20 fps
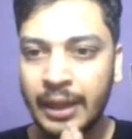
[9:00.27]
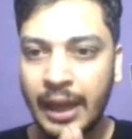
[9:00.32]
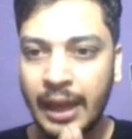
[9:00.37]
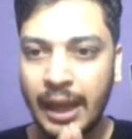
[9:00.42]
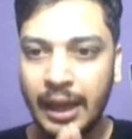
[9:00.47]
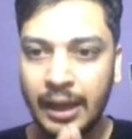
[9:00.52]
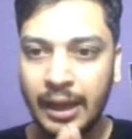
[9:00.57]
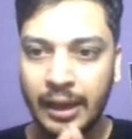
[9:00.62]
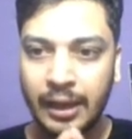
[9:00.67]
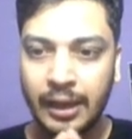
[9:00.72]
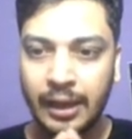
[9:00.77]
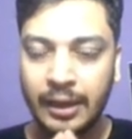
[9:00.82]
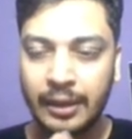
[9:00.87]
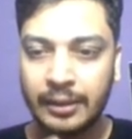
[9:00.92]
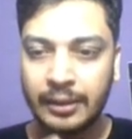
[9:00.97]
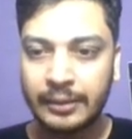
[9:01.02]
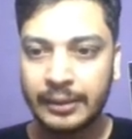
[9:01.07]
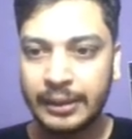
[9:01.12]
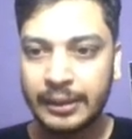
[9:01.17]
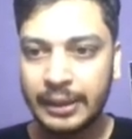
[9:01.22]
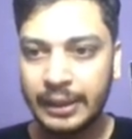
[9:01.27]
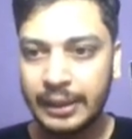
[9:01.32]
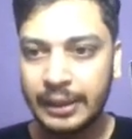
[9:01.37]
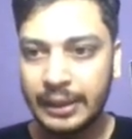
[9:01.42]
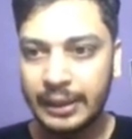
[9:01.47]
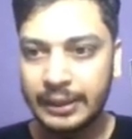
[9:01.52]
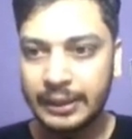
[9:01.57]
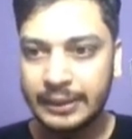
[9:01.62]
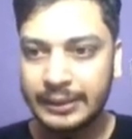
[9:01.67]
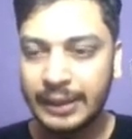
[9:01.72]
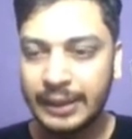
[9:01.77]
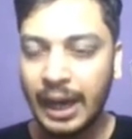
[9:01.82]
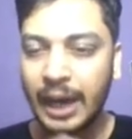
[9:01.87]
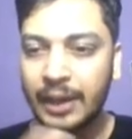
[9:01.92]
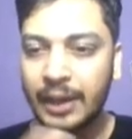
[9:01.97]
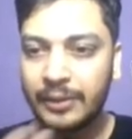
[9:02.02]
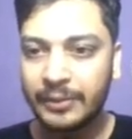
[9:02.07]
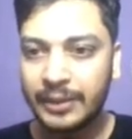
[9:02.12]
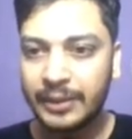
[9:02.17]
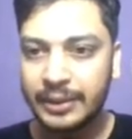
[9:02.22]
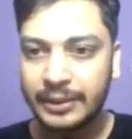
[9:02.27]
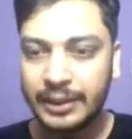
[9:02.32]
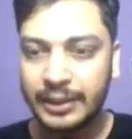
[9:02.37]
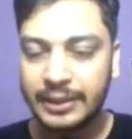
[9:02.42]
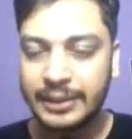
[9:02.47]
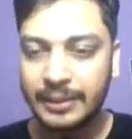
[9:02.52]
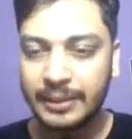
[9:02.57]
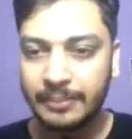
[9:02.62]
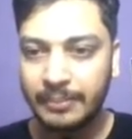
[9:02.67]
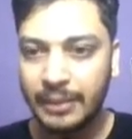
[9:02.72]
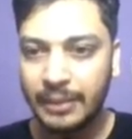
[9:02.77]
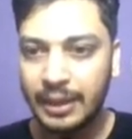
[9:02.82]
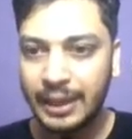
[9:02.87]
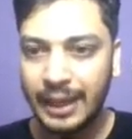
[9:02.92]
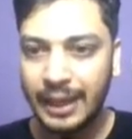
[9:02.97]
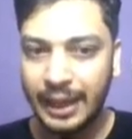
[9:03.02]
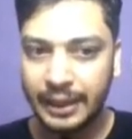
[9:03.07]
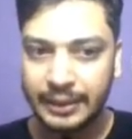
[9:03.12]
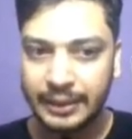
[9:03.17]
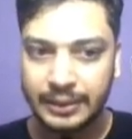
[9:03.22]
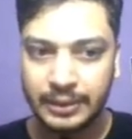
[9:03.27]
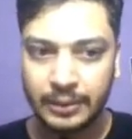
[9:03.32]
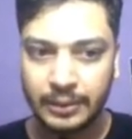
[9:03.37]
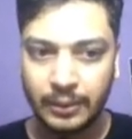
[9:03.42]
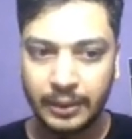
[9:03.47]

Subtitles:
uh, start with the symbol X.